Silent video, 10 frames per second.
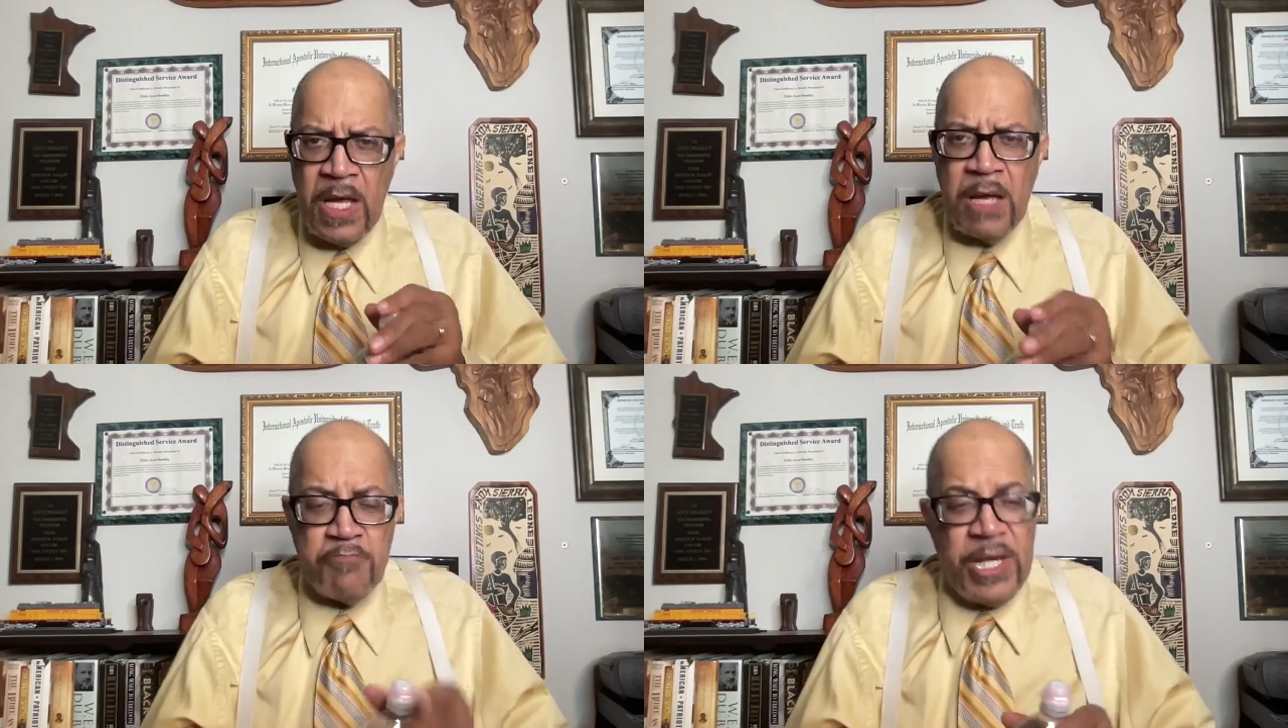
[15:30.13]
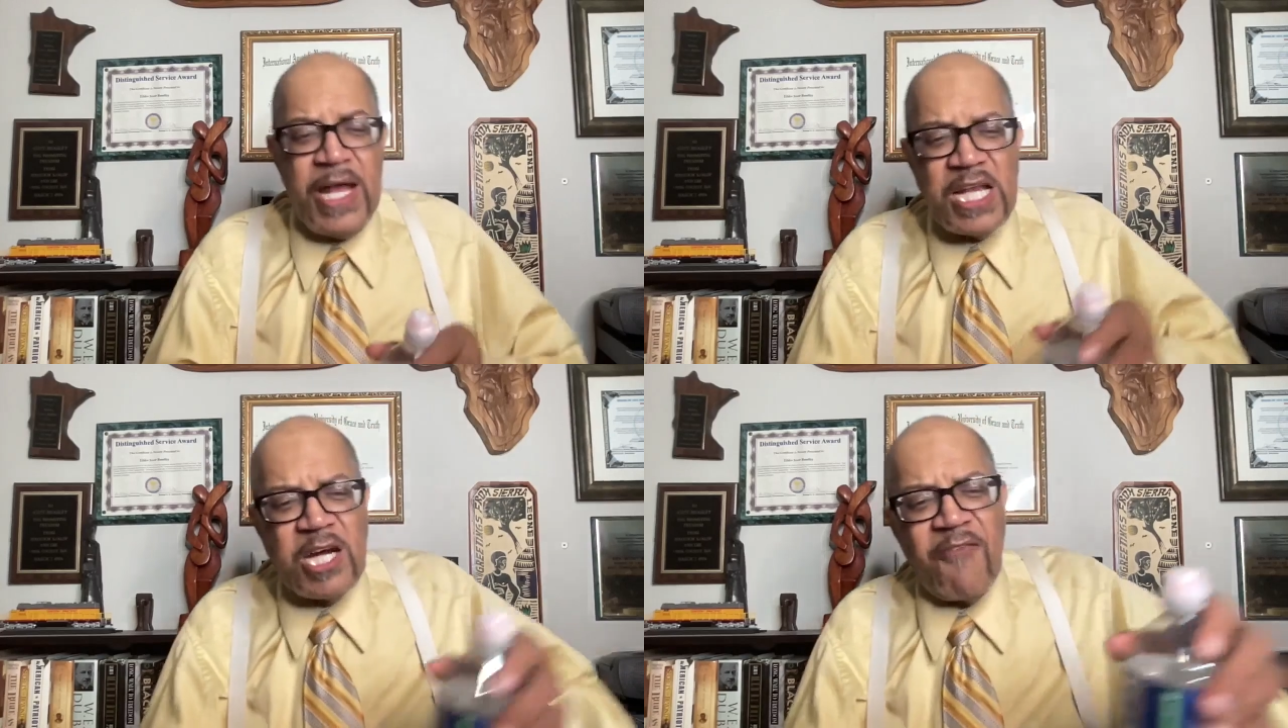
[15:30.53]
Be
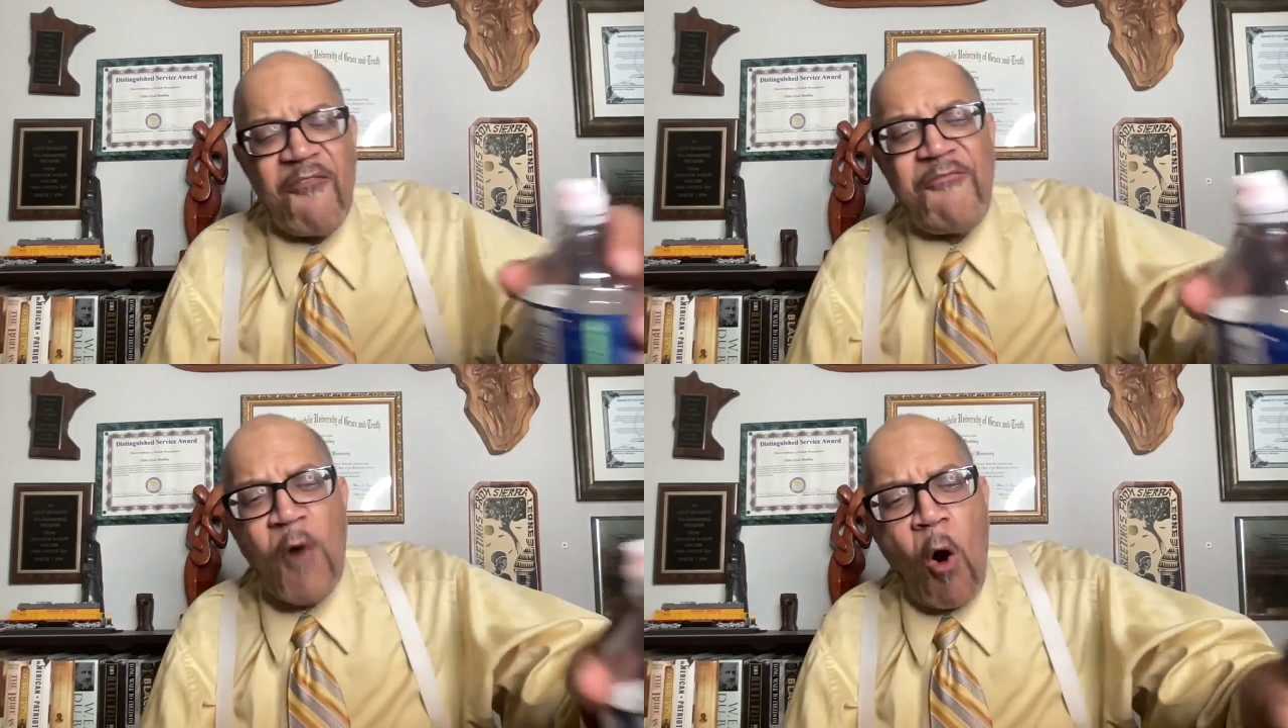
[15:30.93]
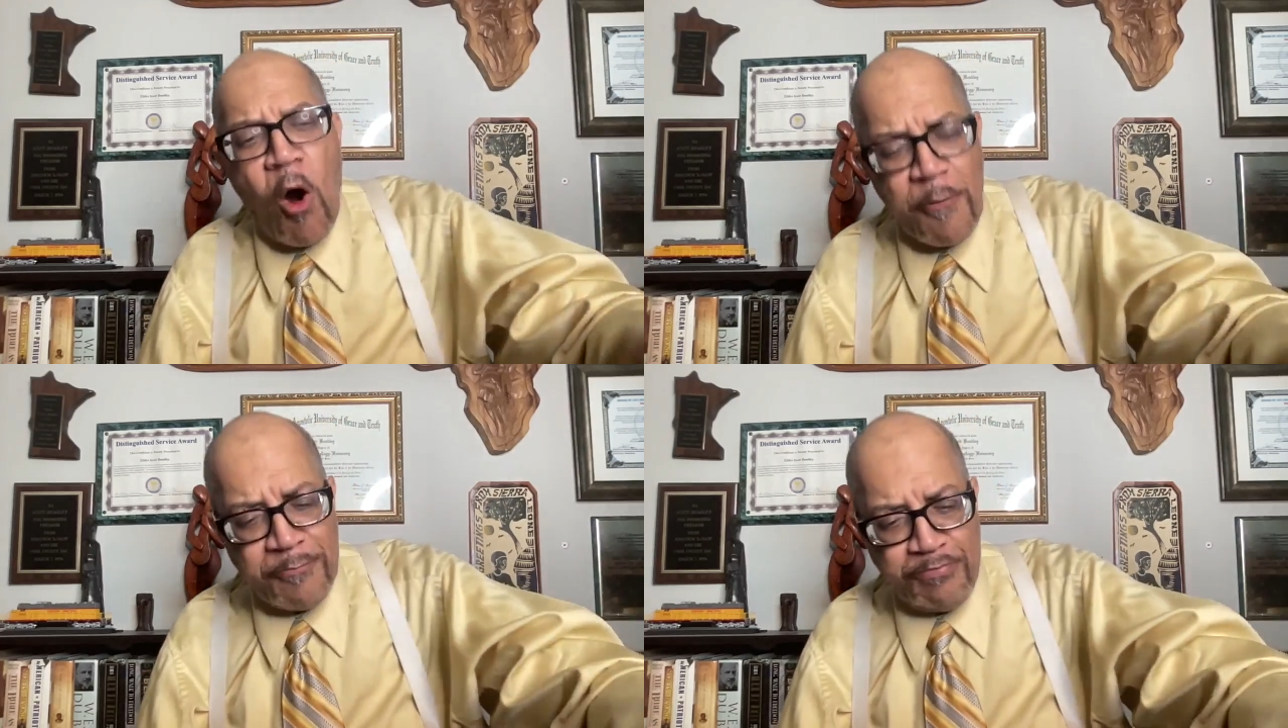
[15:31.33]
not
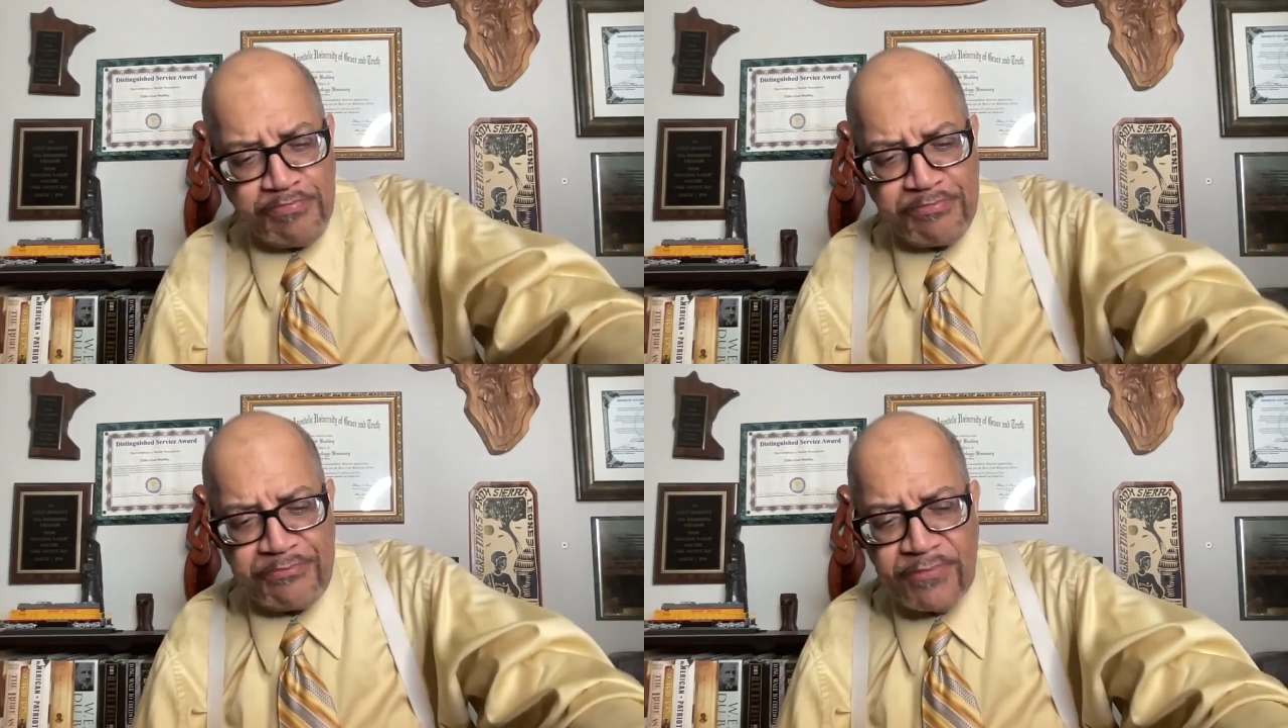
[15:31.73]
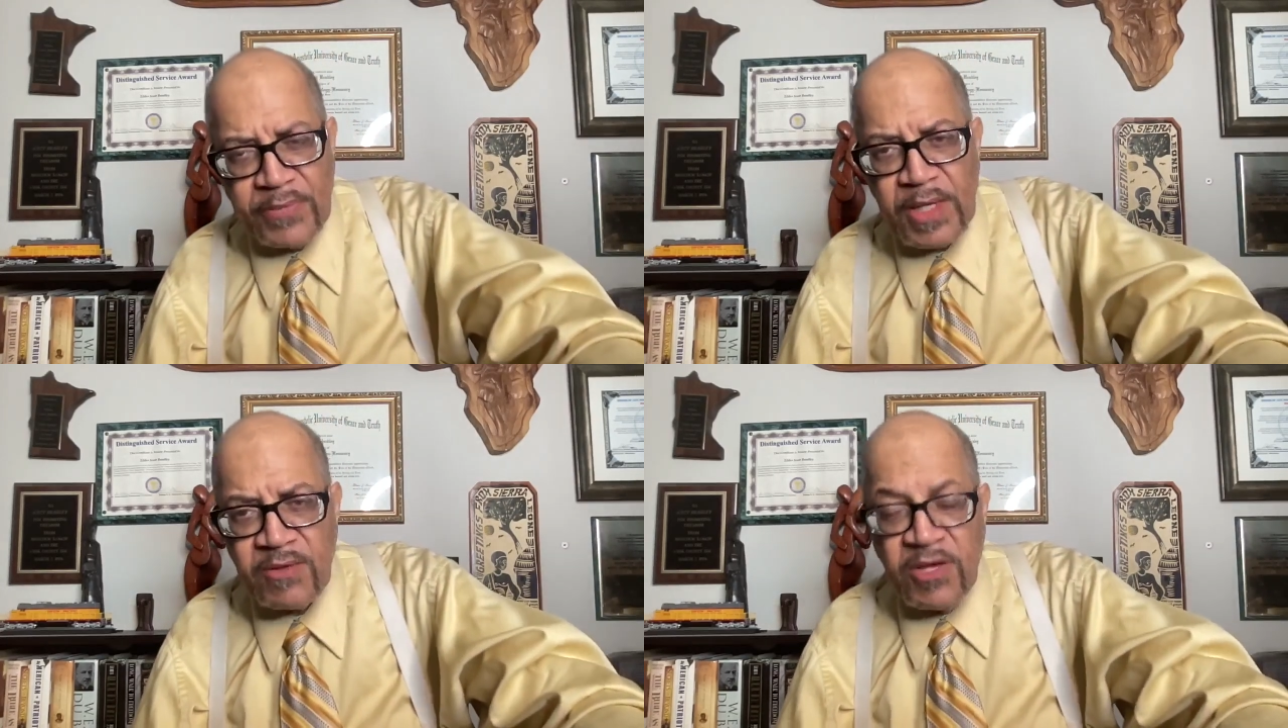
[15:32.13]
conformed
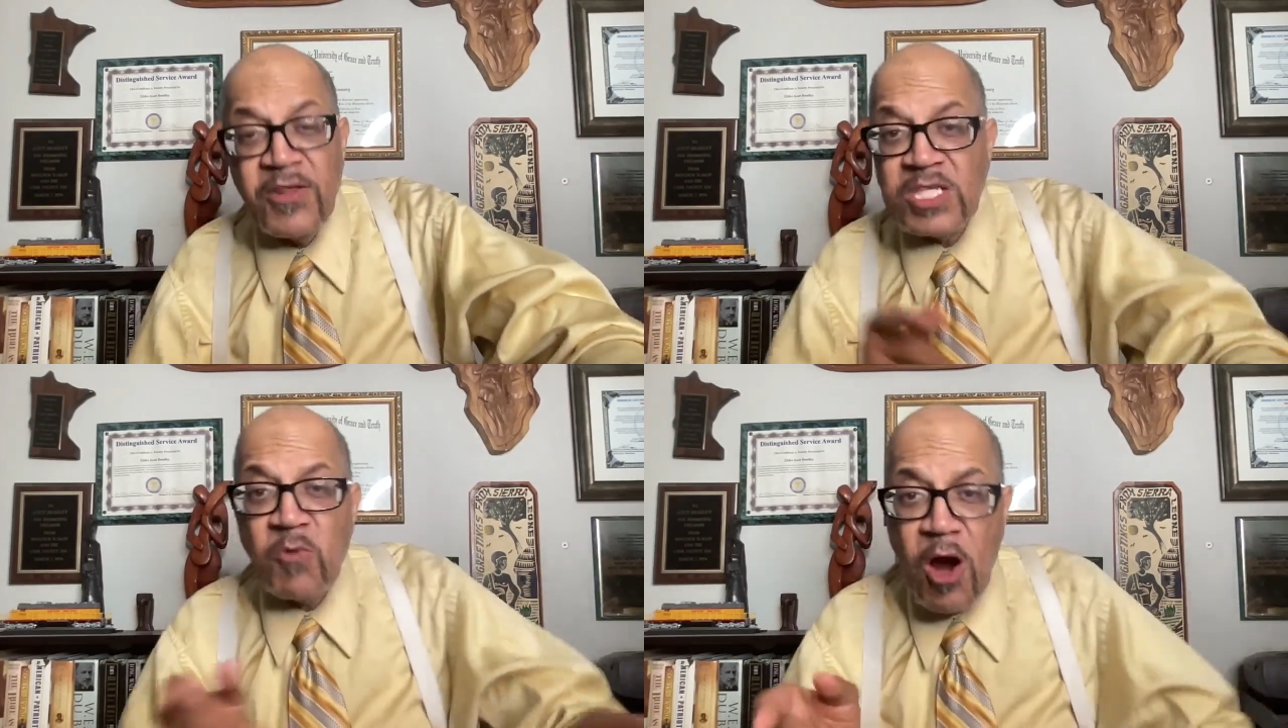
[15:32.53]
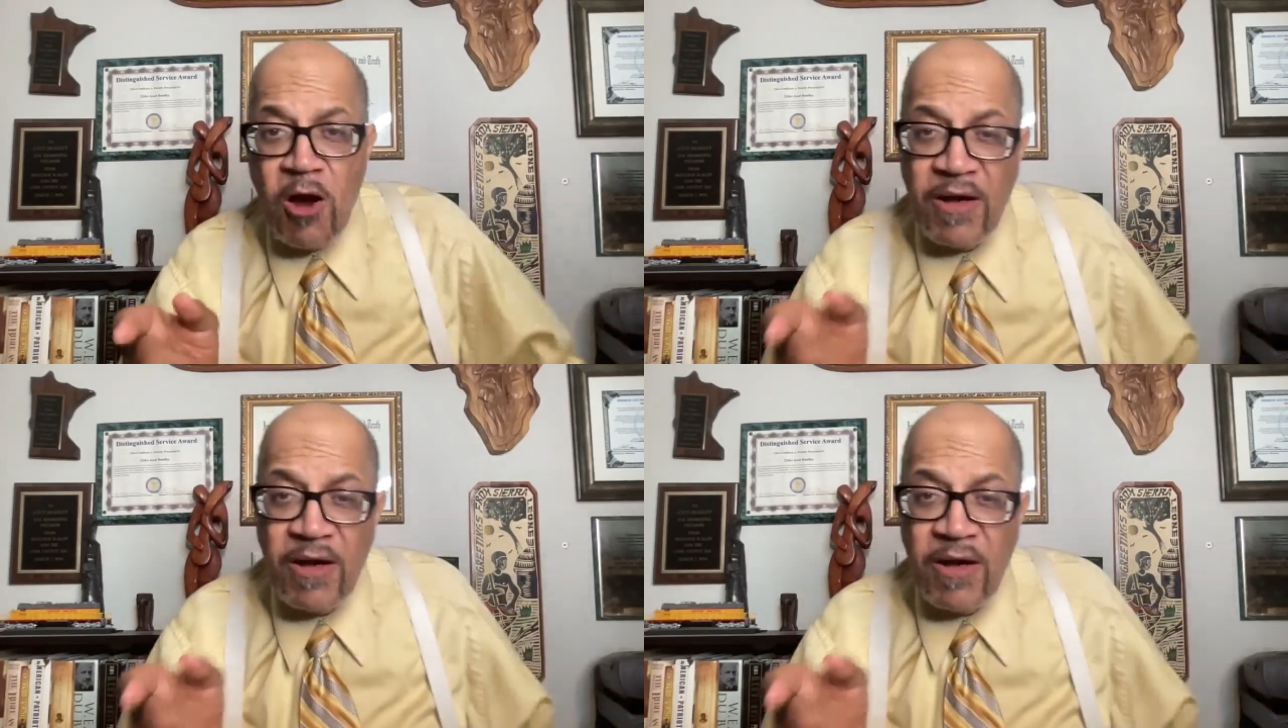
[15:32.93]
to this world.